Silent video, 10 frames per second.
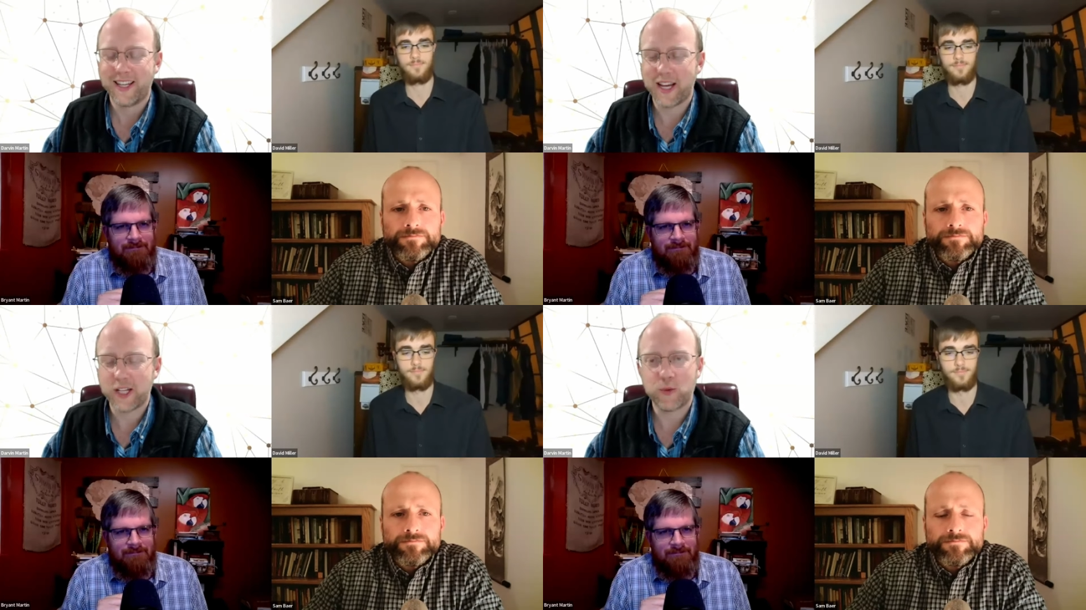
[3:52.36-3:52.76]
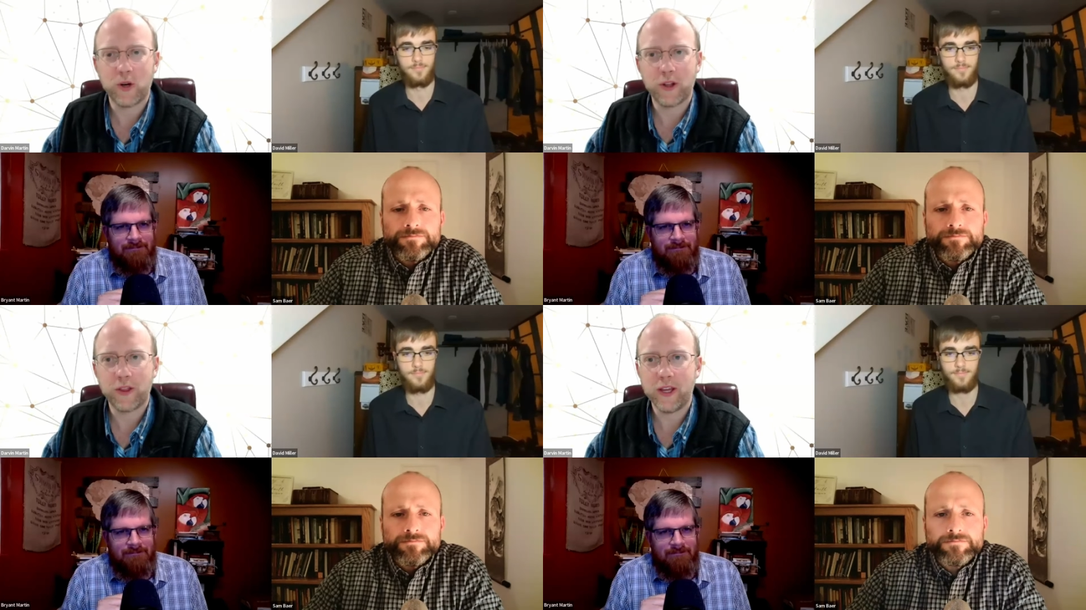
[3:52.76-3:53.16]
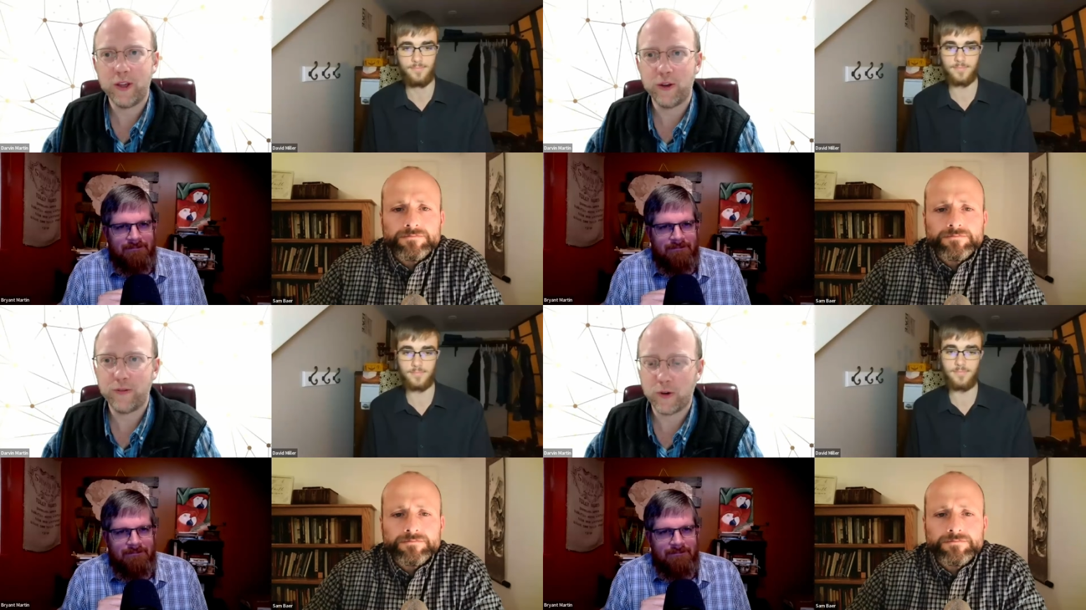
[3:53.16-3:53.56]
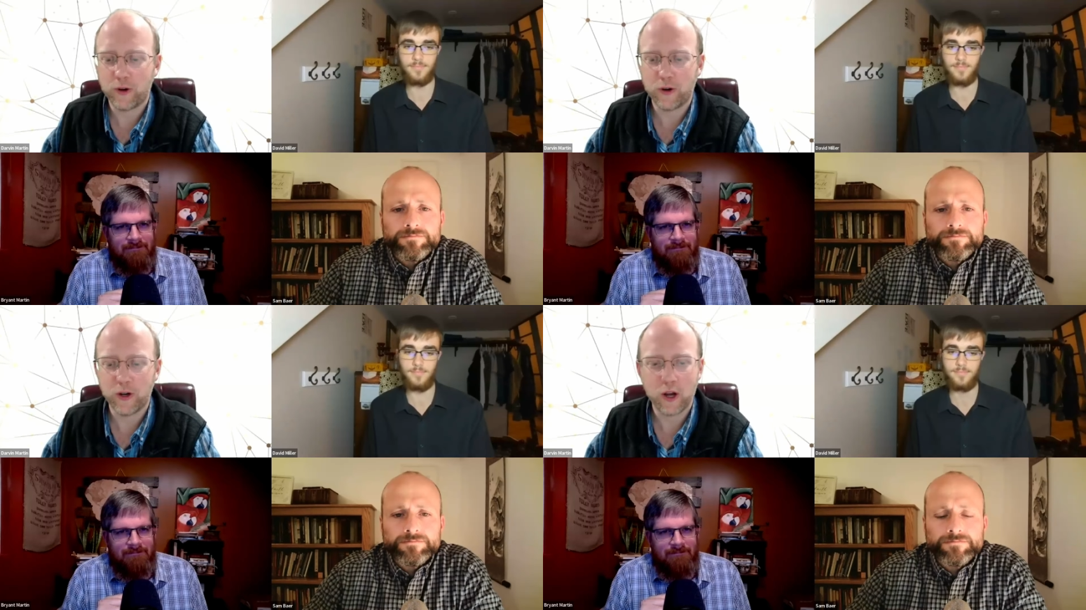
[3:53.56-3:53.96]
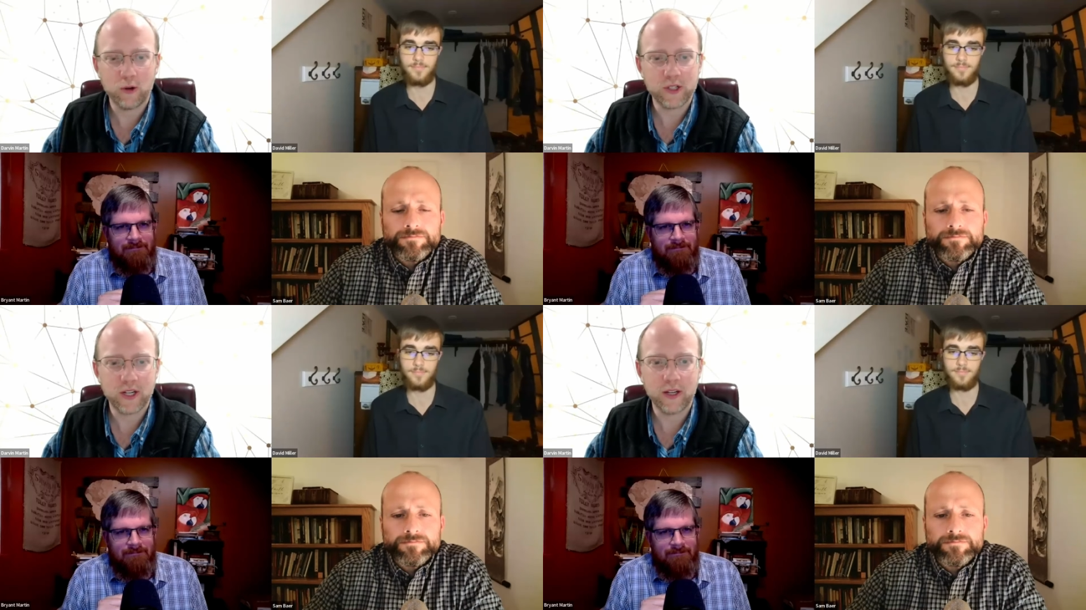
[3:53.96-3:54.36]
Speaker 1: Yes, well, thank you for
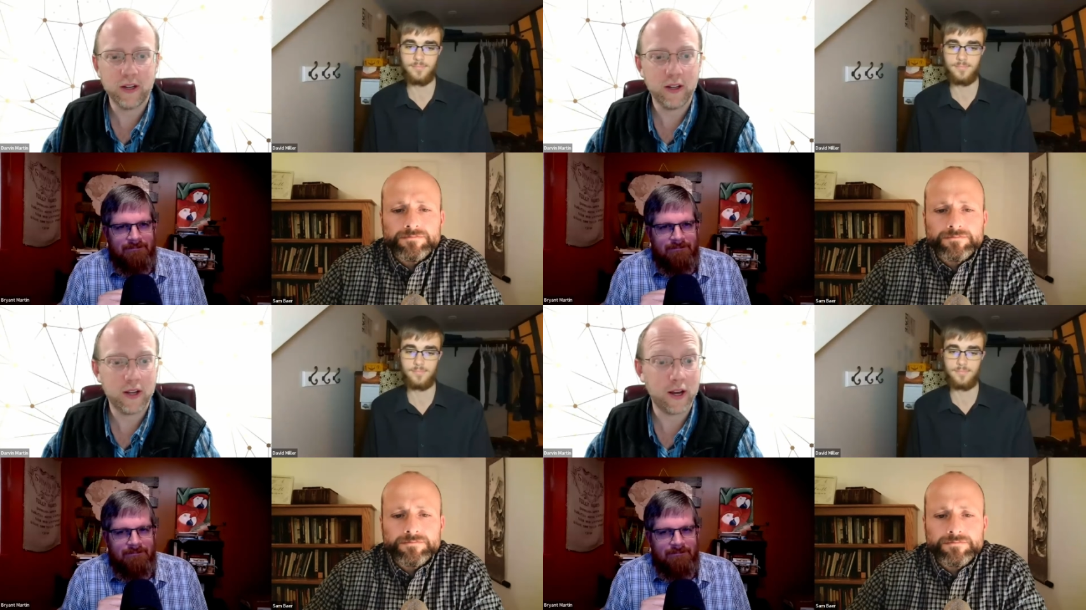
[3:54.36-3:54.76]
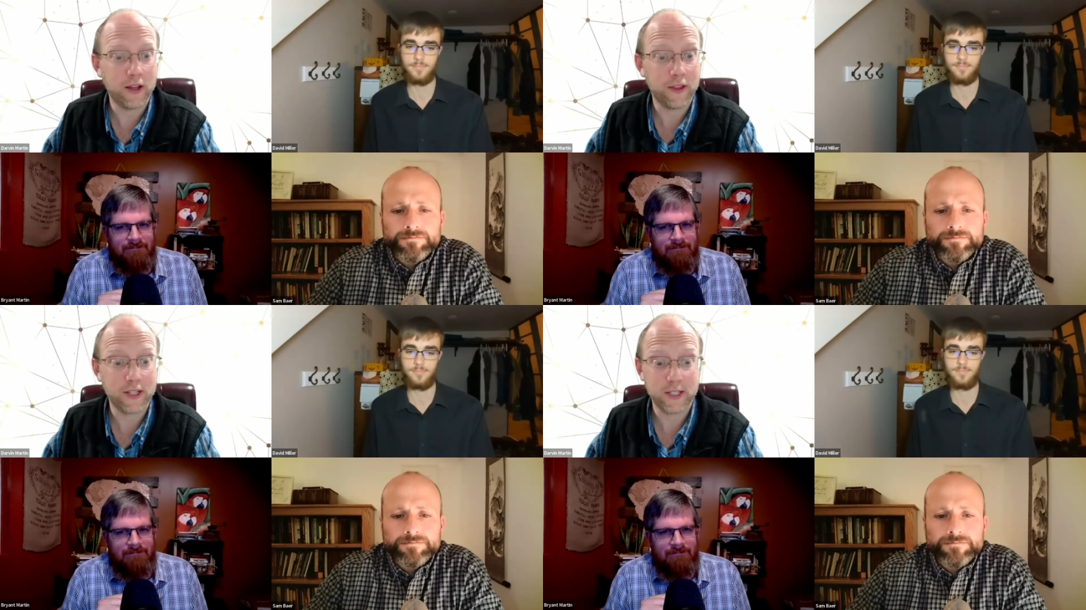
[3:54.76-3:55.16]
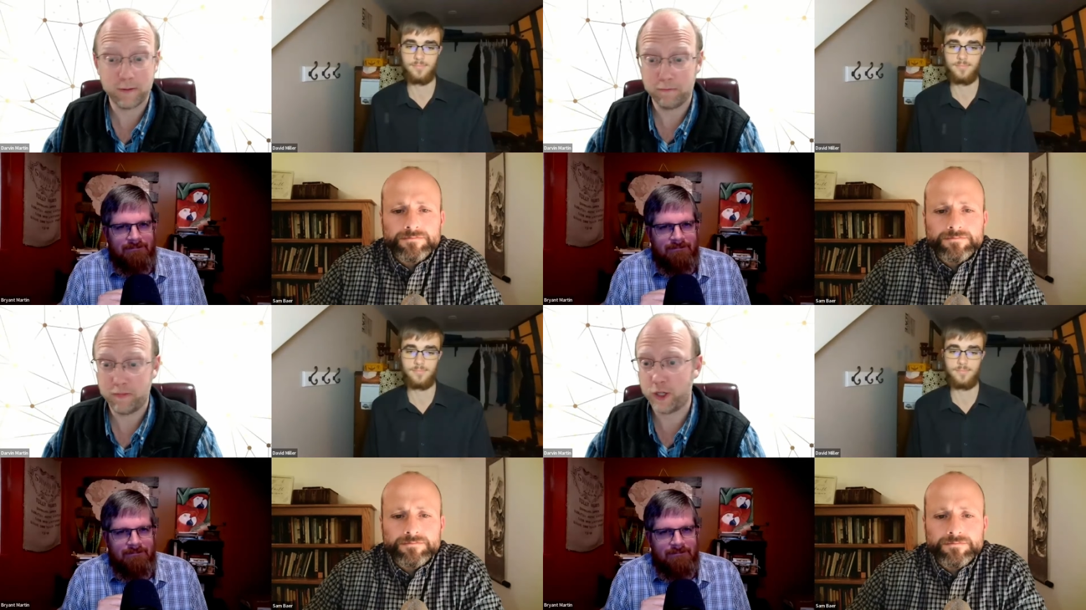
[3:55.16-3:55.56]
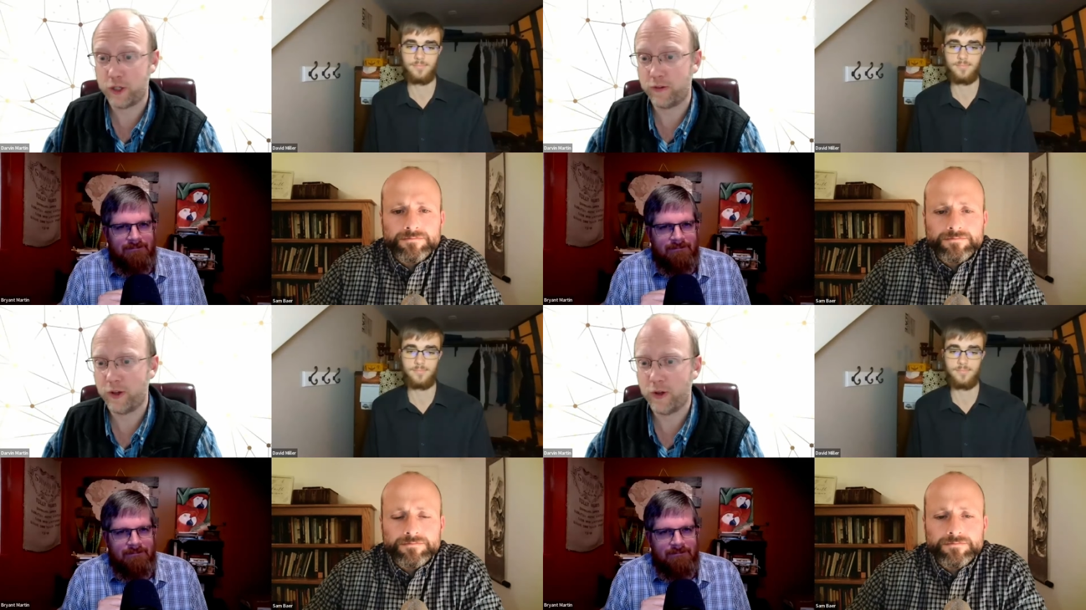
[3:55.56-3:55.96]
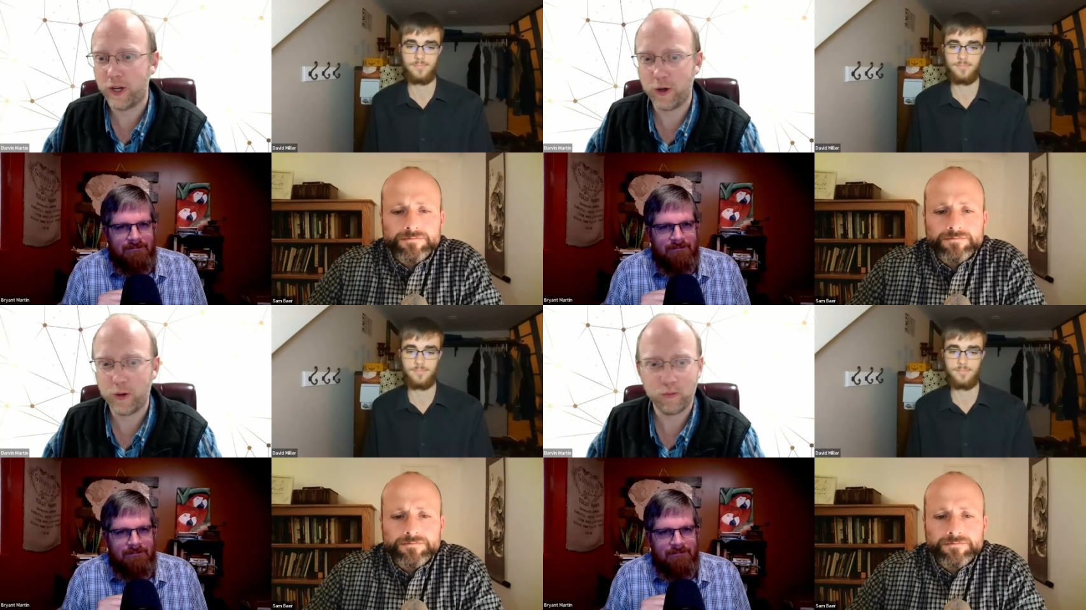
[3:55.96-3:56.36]
hosting uh, this interview
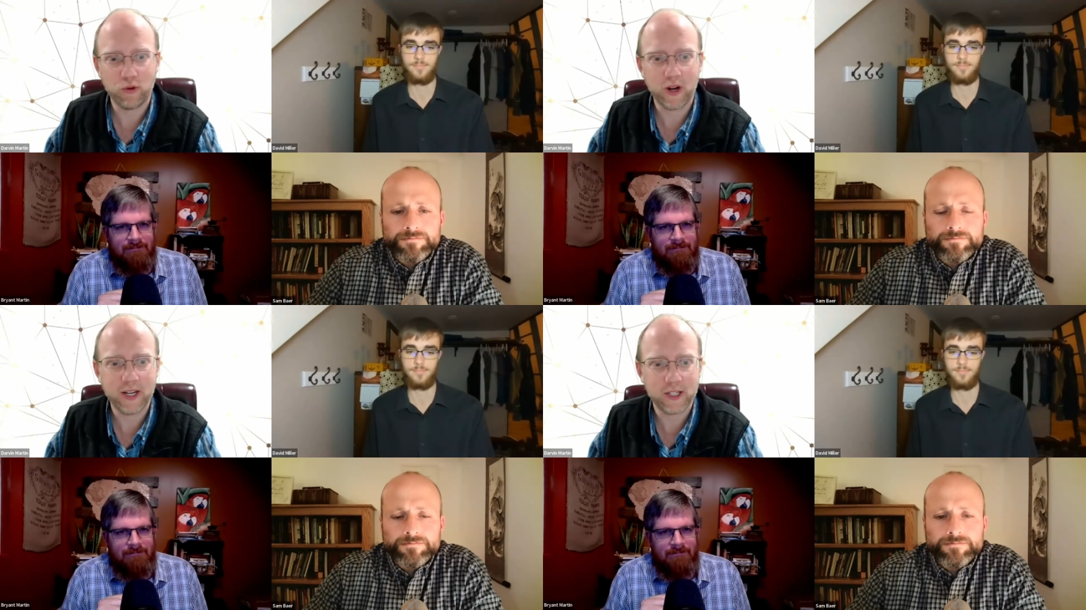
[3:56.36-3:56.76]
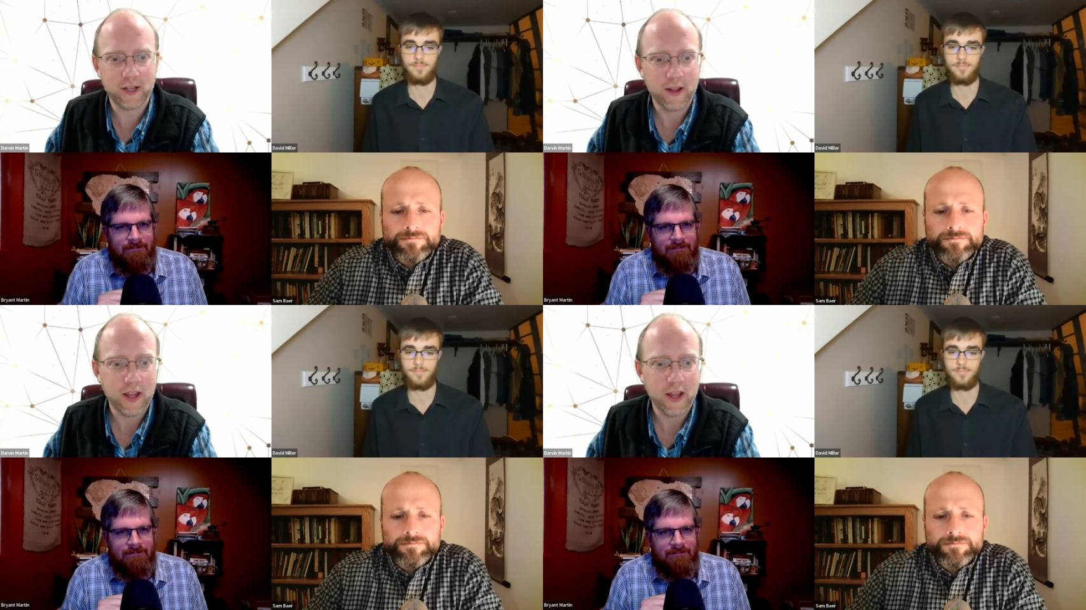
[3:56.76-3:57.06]
here, Bryant.